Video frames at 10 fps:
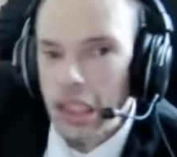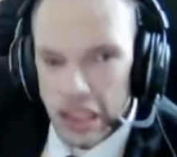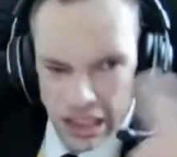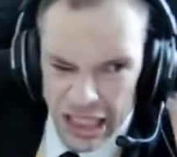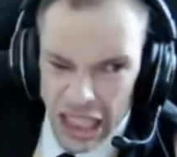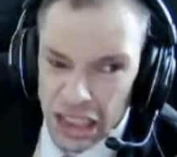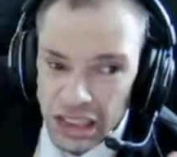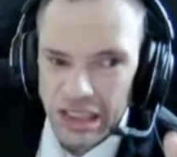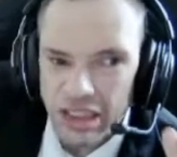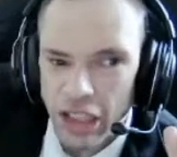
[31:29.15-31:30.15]
The
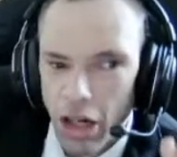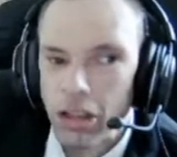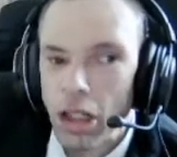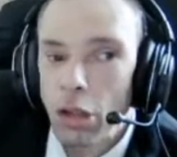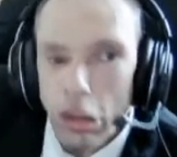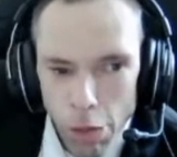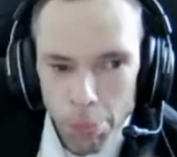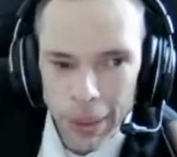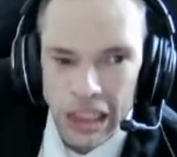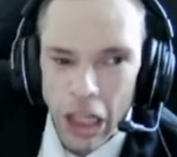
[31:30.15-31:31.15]
second scenario will
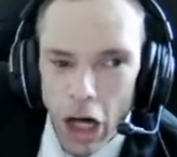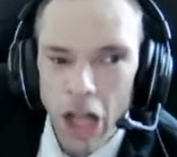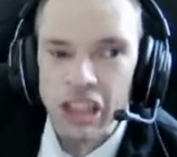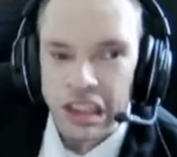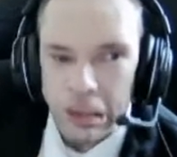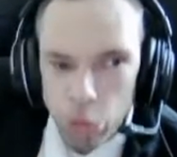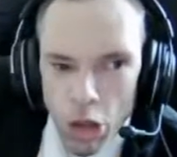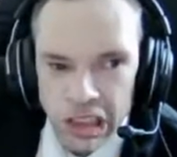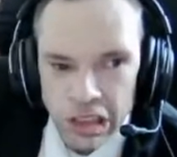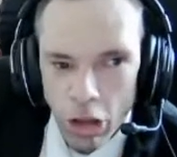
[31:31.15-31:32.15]
be the island
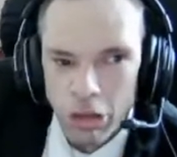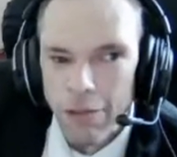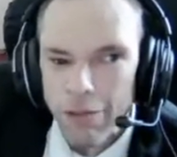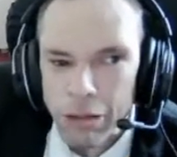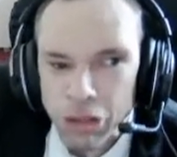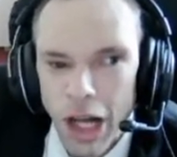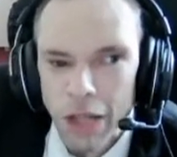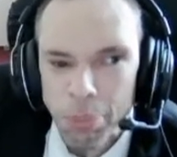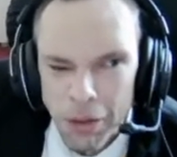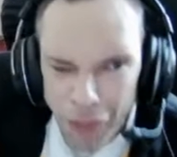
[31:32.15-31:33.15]
swan song that we tried
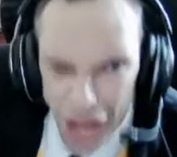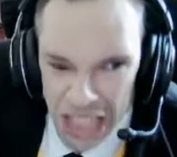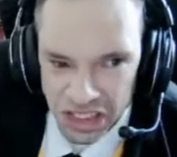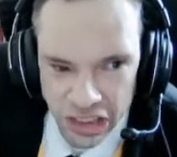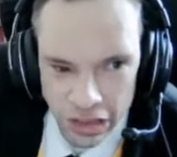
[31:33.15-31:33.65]
to prevent.